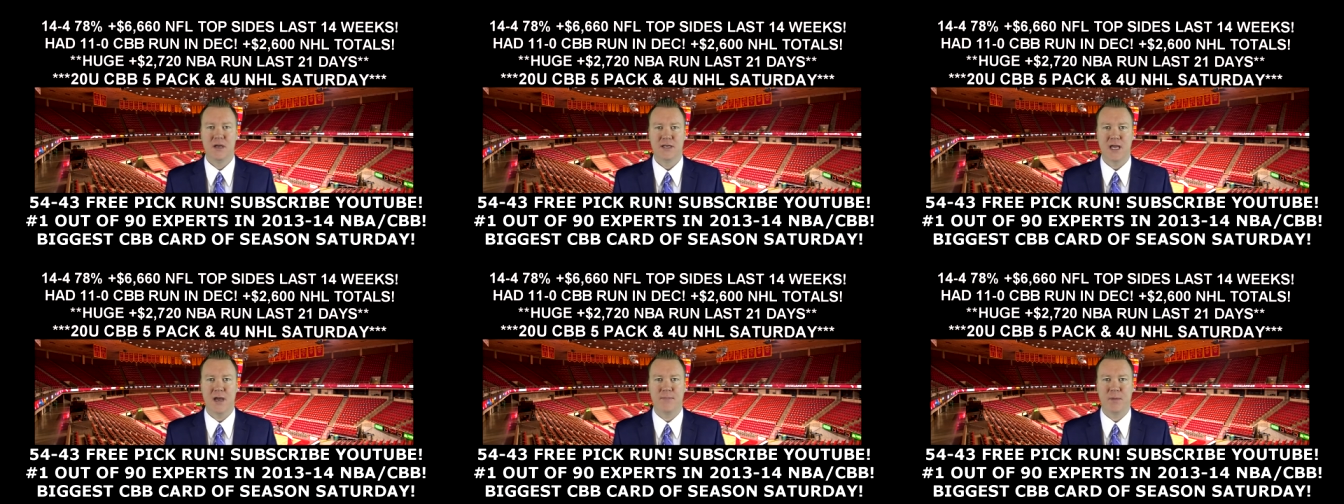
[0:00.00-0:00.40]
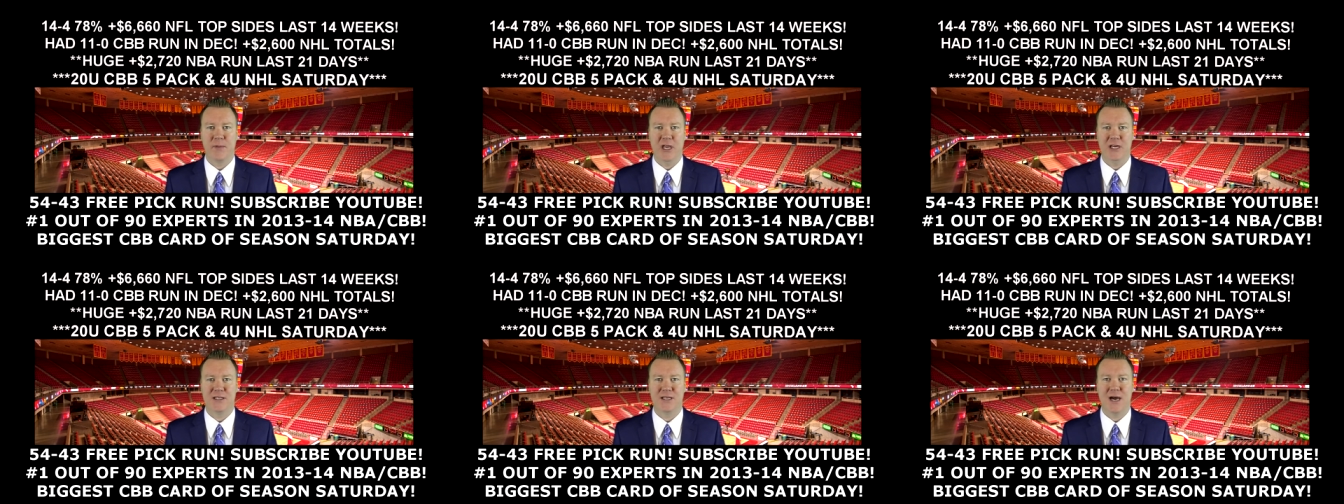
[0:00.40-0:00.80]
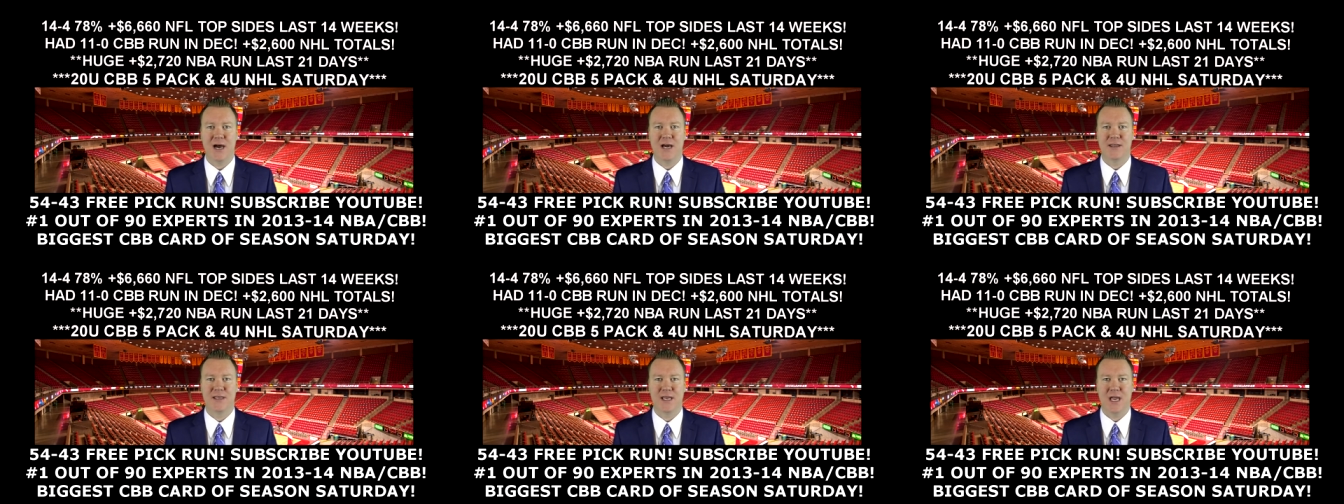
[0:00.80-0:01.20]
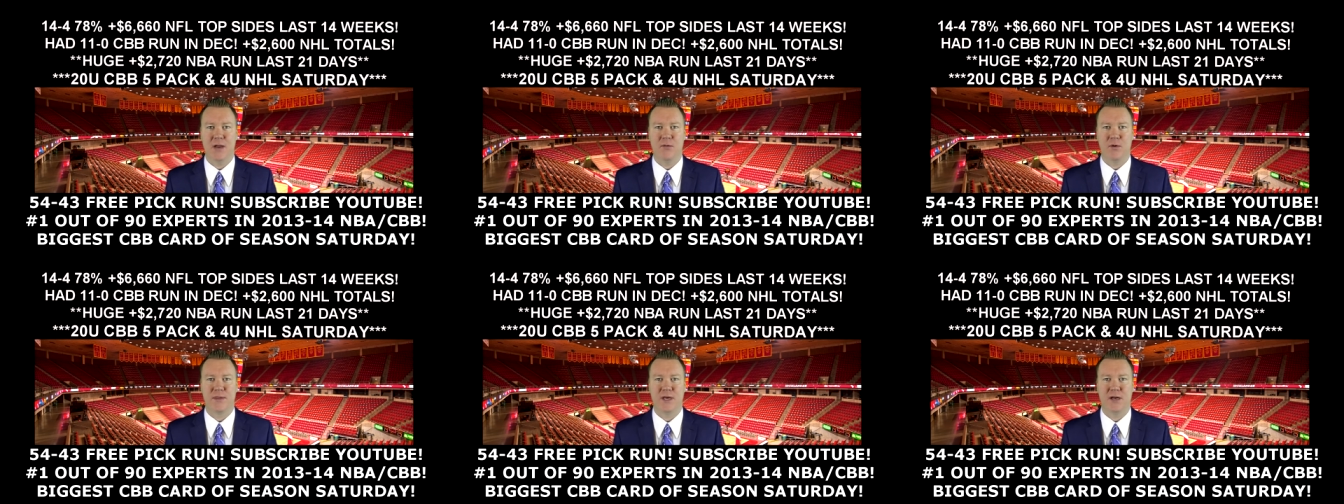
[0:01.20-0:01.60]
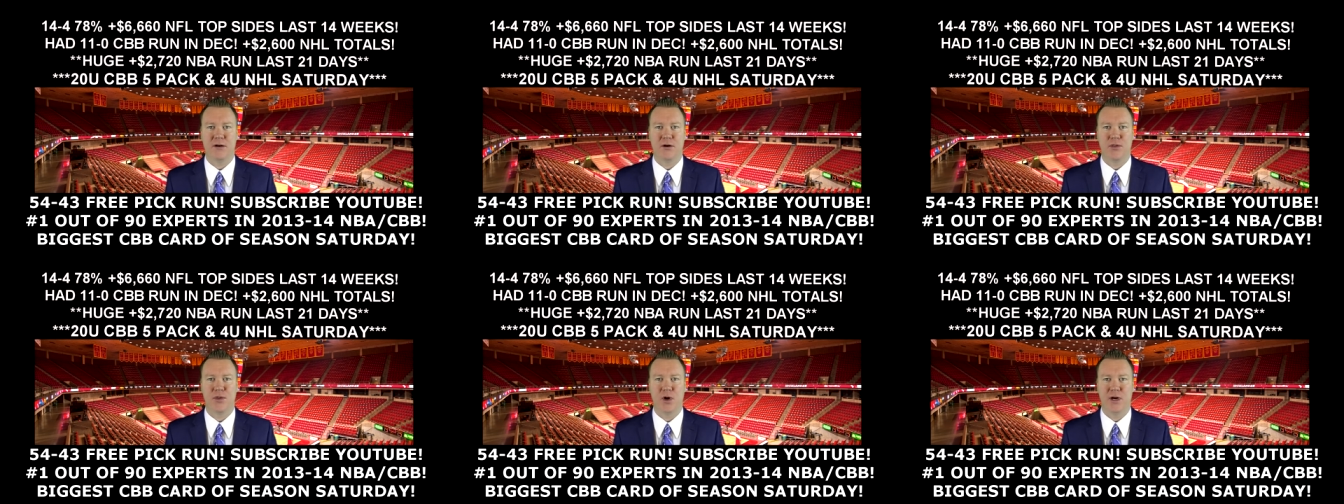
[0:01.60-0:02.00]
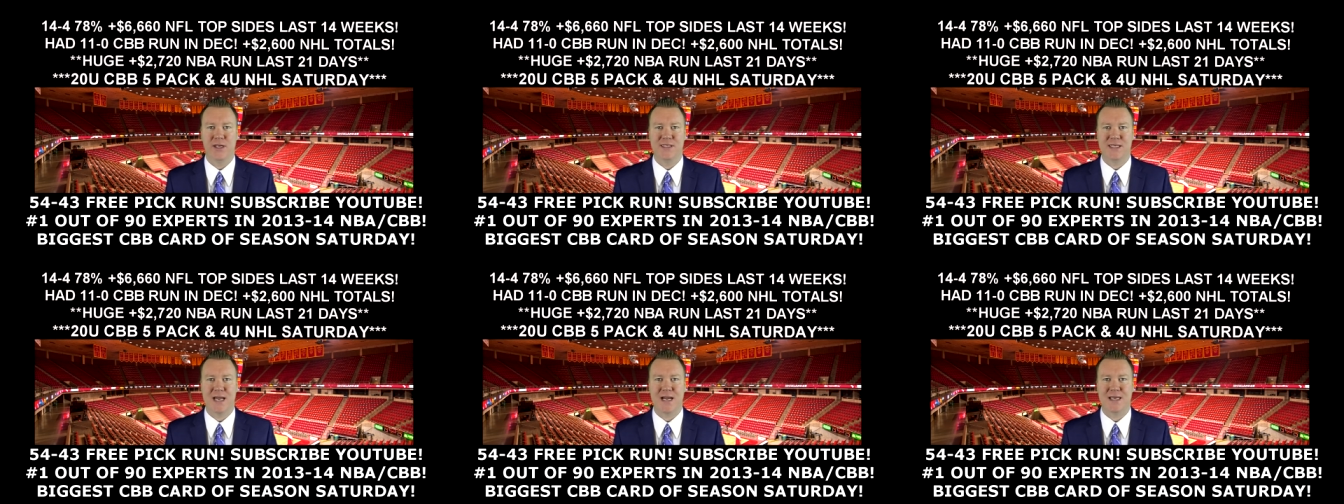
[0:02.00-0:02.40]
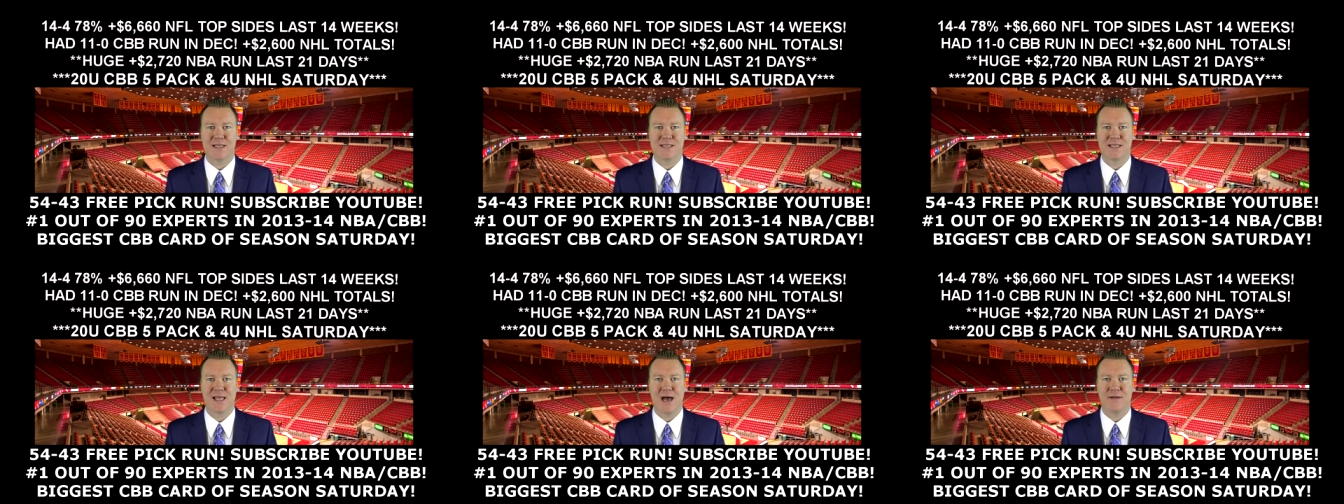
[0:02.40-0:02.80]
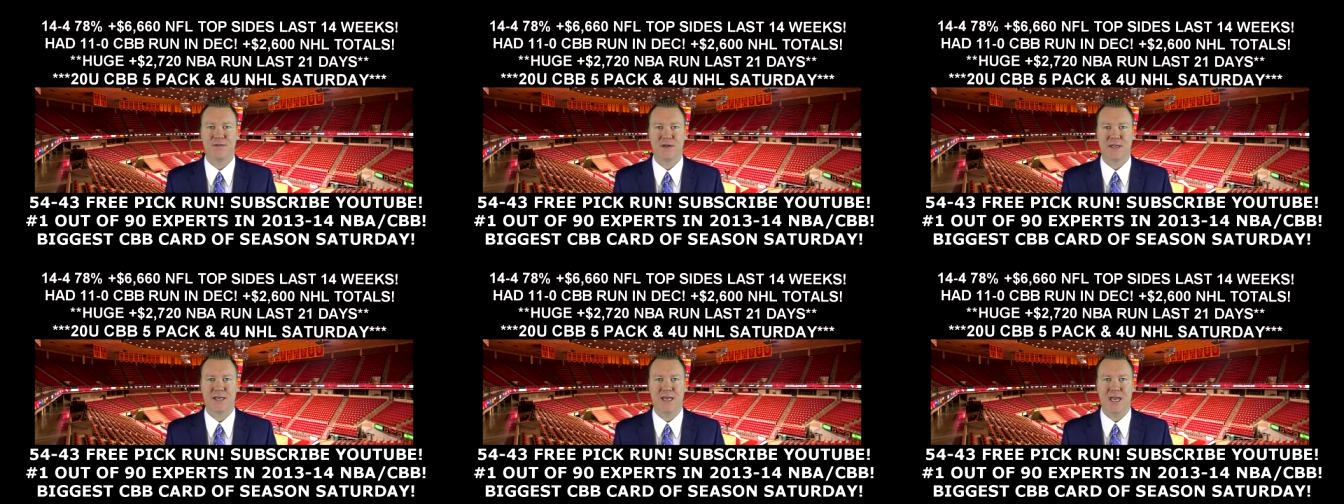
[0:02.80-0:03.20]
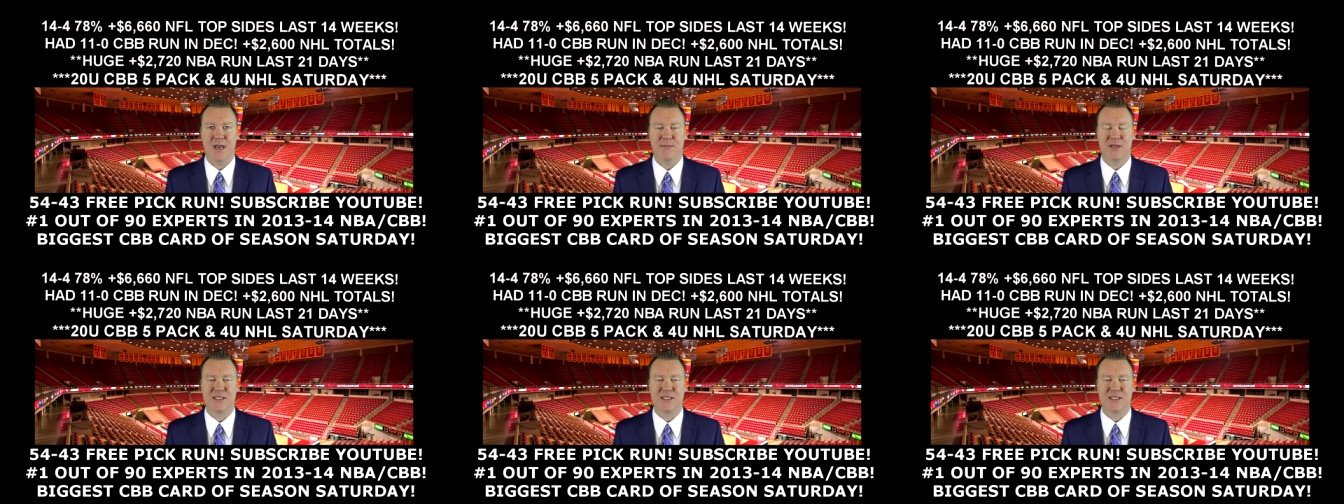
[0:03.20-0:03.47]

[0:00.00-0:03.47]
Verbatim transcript: Tampa Bay tied the game with under 30 seconds left in the game,